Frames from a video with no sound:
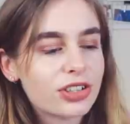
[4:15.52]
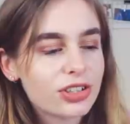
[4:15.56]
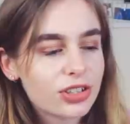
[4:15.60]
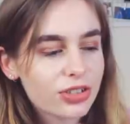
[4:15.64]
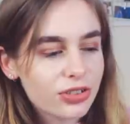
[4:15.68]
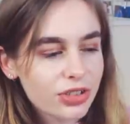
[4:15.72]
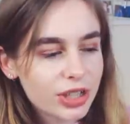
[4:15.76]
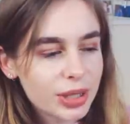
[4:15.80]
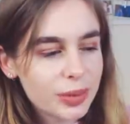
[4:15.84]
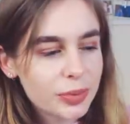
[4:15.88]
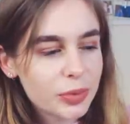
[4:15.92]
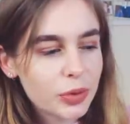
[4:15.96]
in
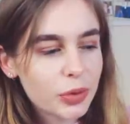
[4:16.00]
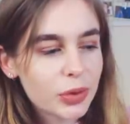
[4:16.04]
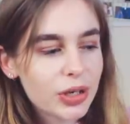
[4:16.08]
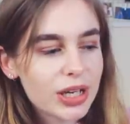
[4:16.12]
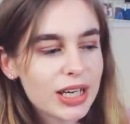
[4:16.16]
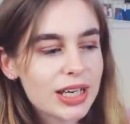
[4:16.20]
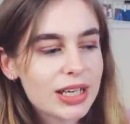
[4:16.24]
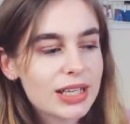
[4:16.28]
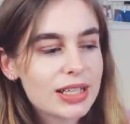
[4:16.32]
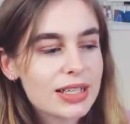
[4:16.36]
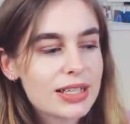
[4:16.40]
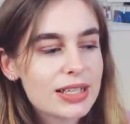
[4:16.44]
Scream
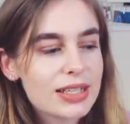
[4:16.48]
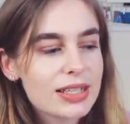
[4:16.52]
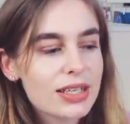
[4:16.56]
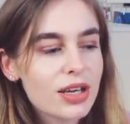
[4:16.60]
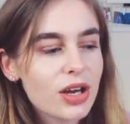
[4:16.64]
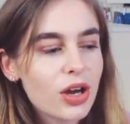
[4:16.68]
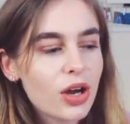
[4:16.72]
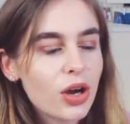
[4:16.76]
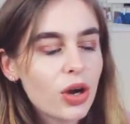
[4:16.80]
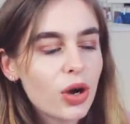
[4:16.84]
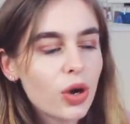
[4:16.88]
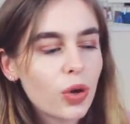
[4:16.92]
Queens
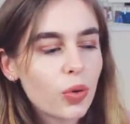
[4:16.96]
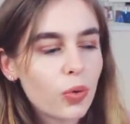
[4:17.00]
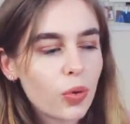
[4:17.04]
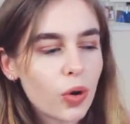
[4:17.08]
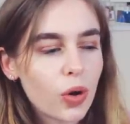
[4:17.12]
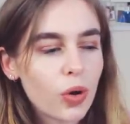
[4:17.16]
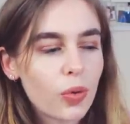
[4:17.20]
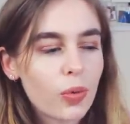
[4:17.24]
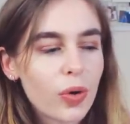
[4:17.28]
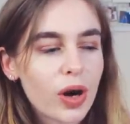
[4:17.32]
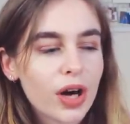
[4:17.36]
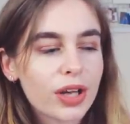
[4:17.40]

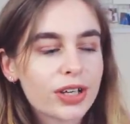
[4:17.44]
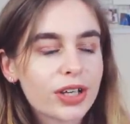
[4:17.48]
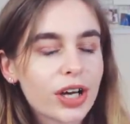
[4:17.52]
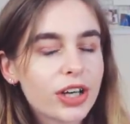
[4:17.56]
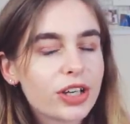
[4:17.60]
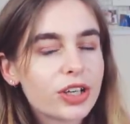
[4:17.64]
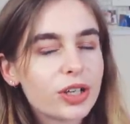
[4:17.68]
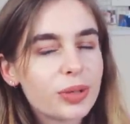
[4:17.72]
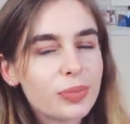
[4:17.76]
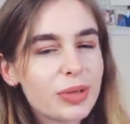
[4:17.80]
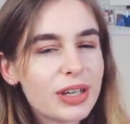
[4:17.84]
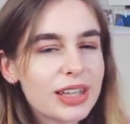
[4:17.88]
wore one.
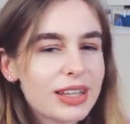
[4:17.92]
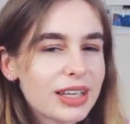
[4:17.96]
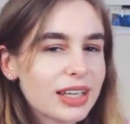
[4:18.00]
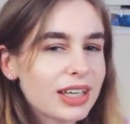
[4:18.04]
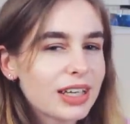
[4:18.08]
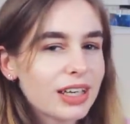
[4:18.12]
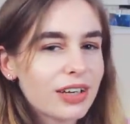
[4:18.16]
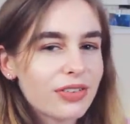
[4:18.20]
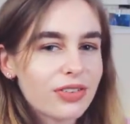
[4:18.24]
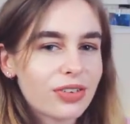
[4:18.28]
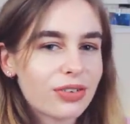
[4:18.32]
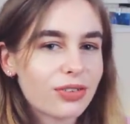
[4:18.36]
I could be
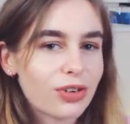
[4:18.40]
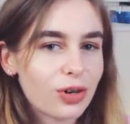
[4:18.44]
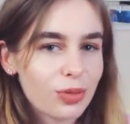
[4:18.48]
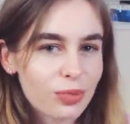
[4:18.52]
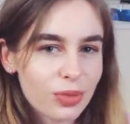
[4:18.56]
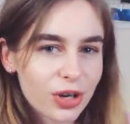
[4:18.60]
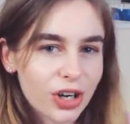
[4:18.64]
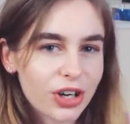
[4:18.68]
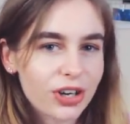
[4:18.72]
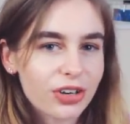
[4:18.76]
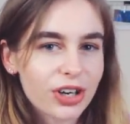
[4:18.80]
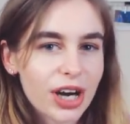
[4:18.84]
thinking of the
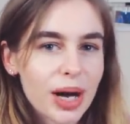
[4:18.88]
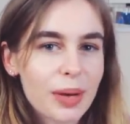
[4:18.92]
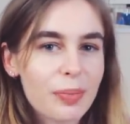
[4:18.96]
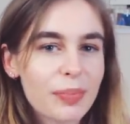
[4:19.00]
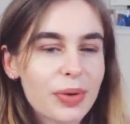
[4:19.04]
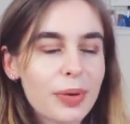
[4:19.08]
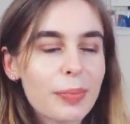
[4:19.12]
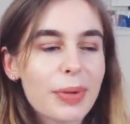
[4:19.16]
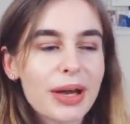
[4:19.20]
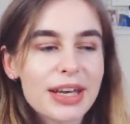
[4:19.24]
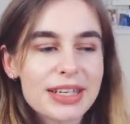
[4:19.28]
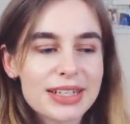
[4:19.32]
wrong program,
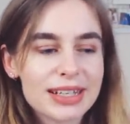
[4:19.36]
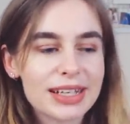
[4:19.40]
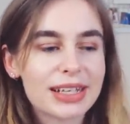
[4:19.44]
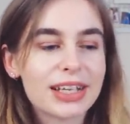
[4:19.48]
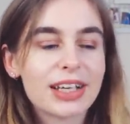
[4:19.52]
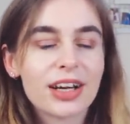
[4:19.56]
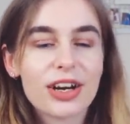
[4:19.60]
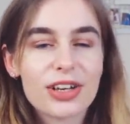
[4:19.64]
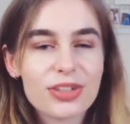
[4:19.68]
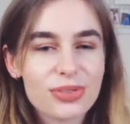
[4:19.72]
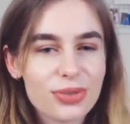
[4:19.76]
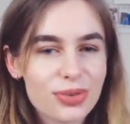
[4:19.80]
but
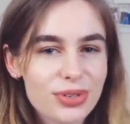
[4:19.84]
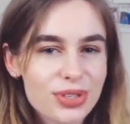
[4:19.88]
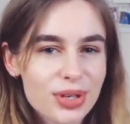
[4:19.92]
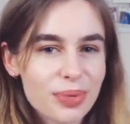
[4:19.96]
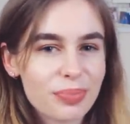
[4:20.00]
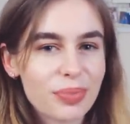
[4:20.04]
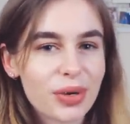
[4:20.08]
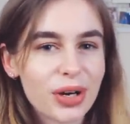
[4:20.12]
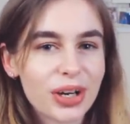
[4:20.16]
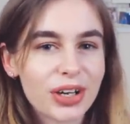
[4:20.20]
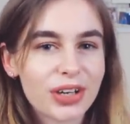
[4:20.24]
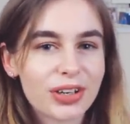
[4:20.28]
basically I saw
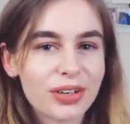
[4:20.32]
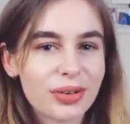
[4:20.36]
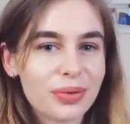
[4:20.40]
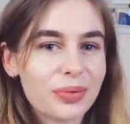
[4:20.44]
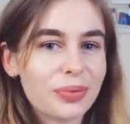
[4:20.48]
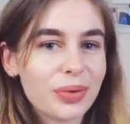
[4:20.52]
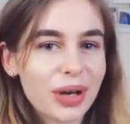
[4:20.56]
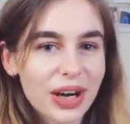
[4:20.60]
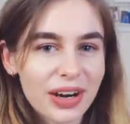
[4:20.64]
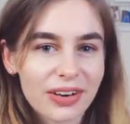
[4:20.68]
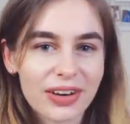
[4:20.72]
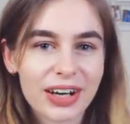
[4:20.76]

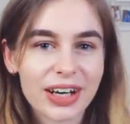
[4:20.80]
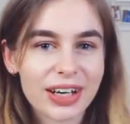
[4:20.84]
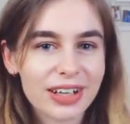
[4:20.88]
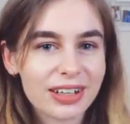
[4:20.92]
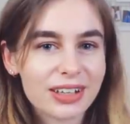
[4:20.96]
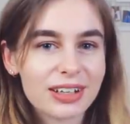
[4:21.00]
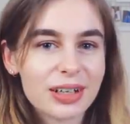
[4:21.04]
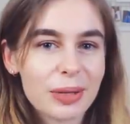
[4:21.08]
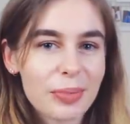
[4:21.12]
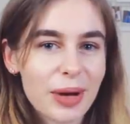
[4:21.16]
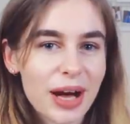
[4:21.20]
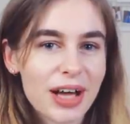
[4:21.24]
someone
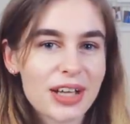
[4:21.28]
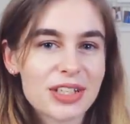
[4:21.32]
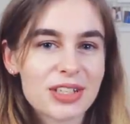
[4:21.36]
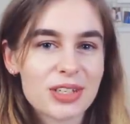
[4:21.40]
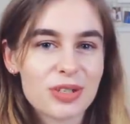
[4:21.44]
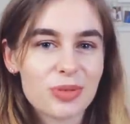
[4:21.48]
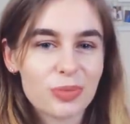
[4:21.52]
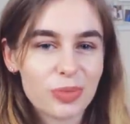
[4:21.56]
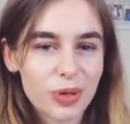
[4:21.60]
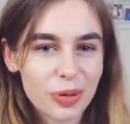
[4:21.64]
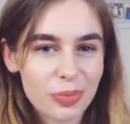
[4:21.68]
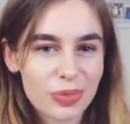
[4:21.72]
wearing a
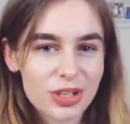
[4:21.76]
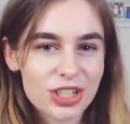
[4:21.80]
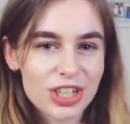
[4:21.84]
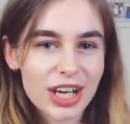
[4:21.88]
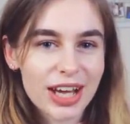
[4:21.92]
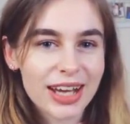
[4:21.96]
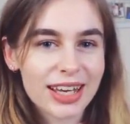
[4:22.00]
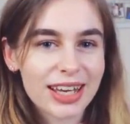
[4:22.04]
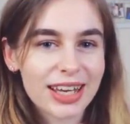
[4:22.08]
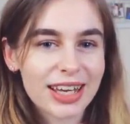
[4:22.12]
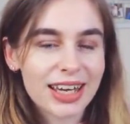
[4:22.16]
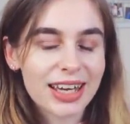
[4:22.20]
patterned bomber
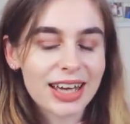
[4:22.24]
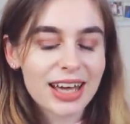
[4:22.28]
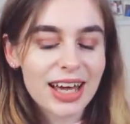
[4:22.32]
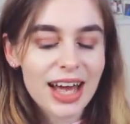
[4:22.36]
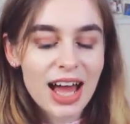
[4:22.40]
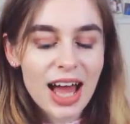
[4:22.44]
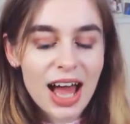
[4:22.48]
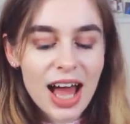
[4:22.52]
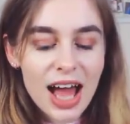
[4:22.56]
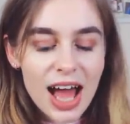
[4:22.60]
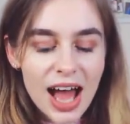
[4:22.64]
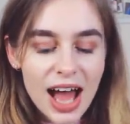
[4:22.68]
jacket
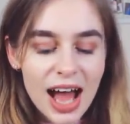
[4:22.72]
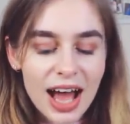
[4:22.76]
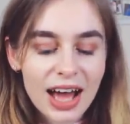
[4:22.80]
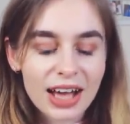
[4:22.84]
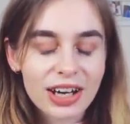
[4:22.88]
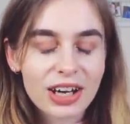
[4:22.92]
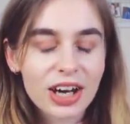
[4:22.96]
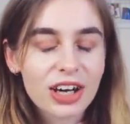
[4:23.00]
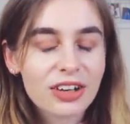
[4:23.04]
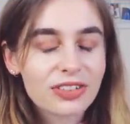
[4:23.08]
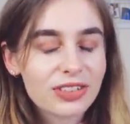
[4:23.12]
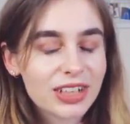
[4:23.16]

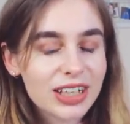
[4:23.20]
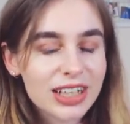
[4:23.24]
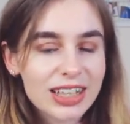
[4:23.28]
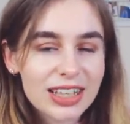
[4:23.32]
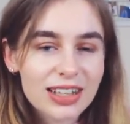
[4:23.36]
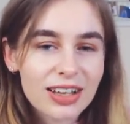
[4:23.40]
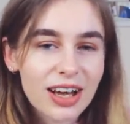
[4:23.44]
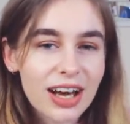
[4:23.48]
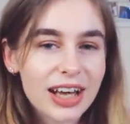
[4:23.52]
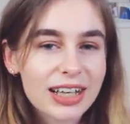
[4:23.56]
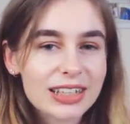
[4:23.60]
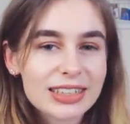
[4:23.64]
and I
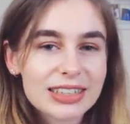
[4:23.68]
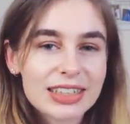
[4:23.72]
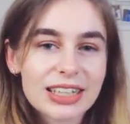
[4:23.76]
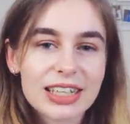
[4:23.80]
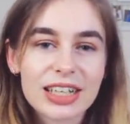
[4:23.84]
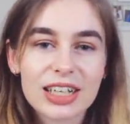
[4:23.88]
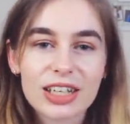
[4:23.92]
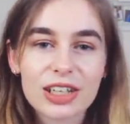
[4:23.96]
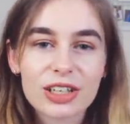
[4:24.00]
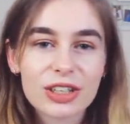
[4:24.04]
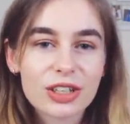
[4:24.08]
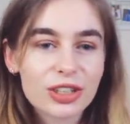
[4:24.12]
really liked
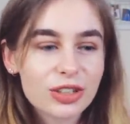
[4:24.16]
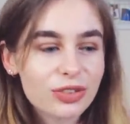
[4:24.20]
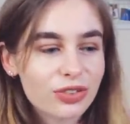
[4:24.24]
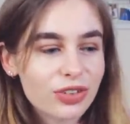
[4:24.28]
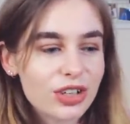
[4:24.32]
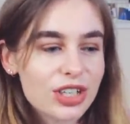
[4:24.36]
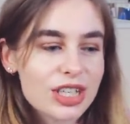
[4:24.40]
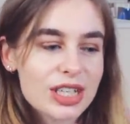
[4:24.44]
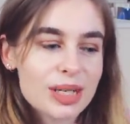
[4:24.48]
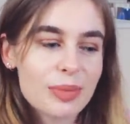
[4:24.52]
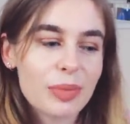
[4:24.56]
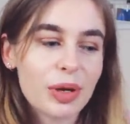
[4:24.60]
it, looked
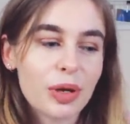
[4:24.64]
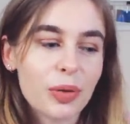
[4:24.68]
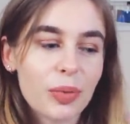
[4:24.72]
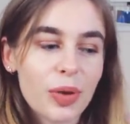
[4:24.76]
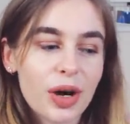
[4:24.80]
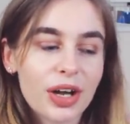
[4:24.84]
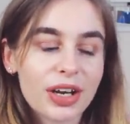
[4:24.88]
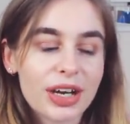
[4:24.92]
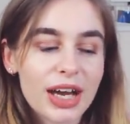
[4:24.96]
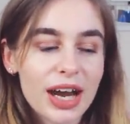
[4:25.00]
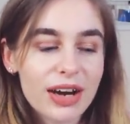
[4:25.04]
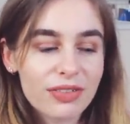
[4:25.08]
for a similar
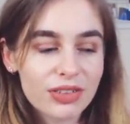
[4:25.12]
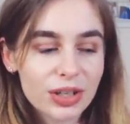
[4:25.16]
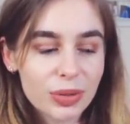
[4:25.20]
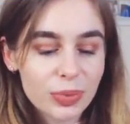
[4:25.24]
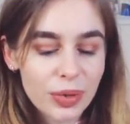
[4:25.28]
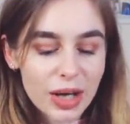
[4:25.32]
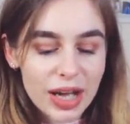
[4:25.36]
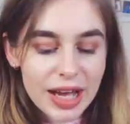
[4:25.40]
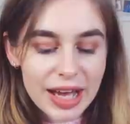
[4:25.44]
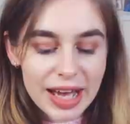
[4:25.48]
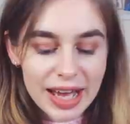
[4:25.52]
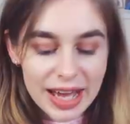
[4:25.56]
one
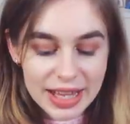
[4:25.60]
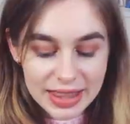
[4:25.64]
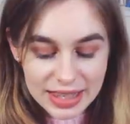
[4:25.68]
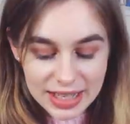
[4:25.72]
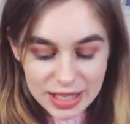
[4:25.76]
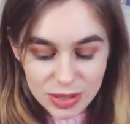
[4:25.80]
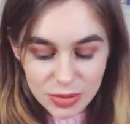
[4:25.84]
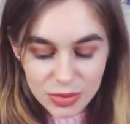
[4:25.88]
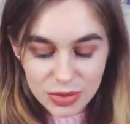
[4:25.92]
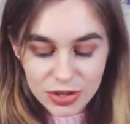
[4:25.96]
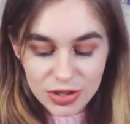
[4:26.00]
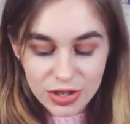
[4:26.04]
everywhere, and
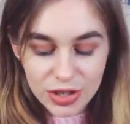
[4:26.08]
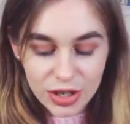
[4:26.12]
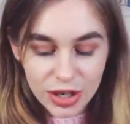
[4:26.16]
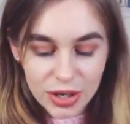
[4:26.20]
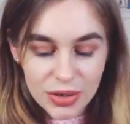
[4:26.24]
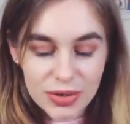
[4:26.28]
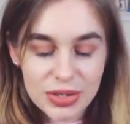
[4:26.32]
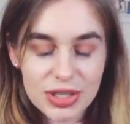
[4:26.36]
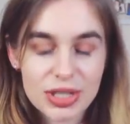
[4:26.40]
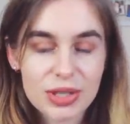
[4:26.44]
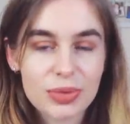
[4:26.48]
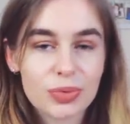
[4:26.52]
this was the
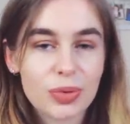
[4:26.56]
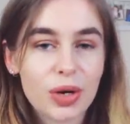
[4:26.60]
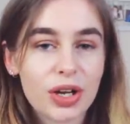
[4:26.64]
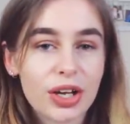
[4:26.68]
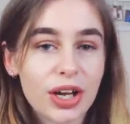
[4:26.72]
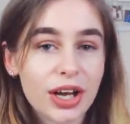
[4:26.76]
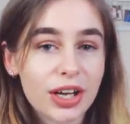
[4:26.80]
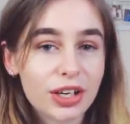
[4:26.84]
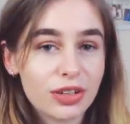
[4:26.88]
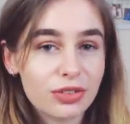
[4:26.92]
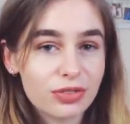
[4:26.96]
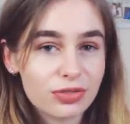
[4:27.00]
closest
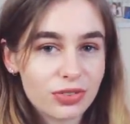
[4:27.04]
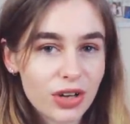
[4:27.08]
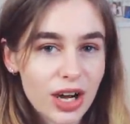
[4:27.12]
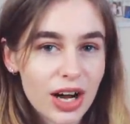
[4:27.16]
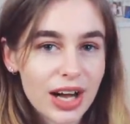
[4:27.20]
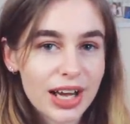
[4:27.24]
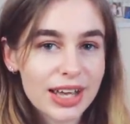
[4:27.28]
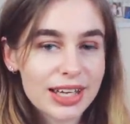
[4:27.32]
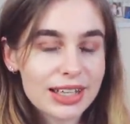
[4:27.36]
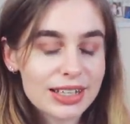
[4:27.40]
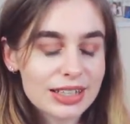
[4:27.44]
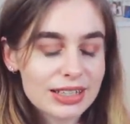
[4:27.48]
one I could
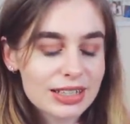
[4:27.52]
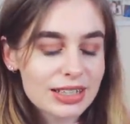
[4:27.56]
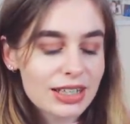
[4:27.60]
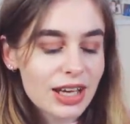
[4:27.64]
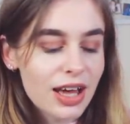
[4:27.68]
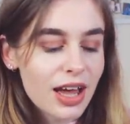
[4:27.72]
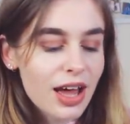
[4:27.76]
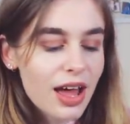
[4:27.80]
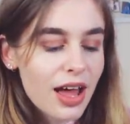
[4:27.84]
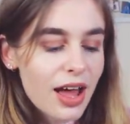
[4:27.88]
find.